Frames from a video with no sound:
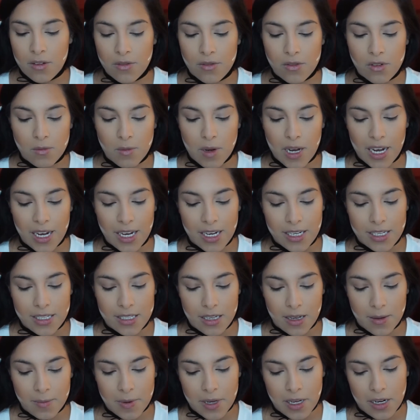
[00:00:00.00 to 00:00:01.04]
For my eyes,
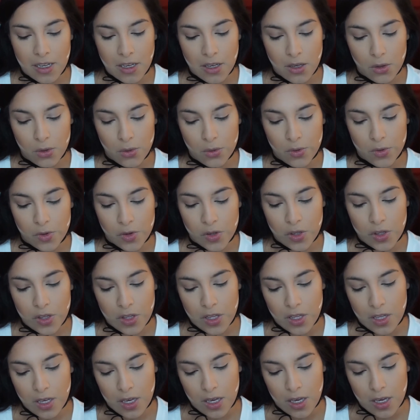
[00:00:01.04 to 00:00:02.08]
I'm gonna use
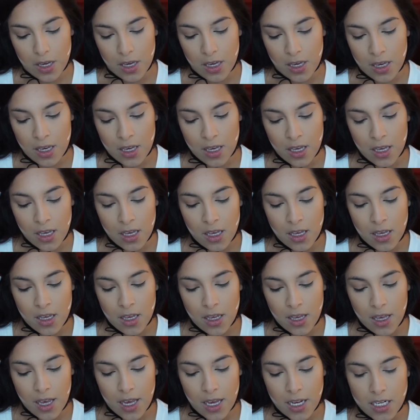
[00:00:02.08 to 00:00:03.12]
the
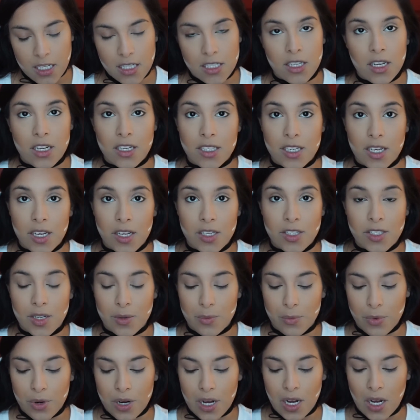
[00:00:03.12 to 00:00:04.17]
Anastasia
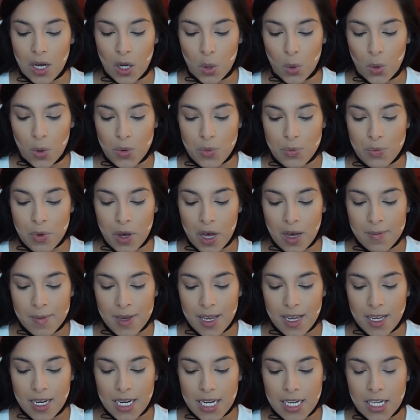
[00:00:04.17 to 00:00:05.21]
Dip Brow
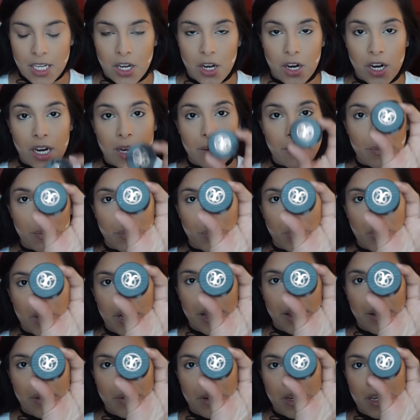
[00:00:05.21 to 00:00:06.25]
Pomade in dark
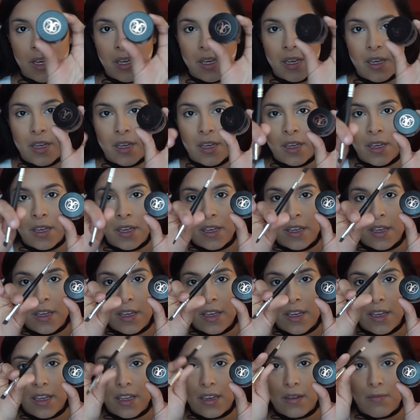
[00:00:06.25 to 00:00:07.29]
brown
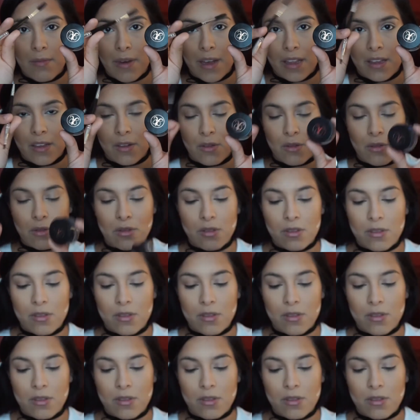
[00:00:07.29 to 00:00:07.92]
and my little